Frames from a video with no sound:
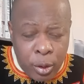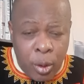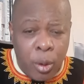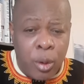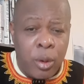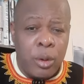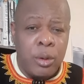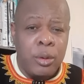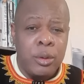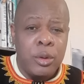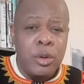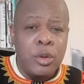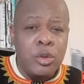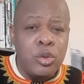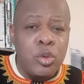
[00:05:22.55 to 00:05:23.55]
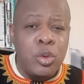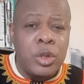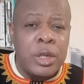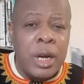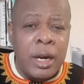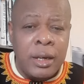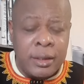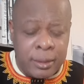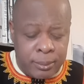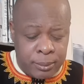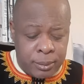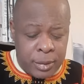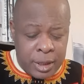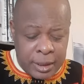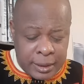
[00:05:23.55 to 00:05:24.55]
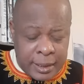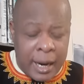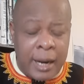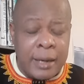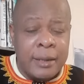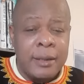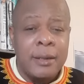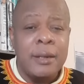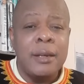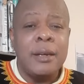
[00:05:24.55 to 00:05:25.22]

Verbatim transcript: law to tell them that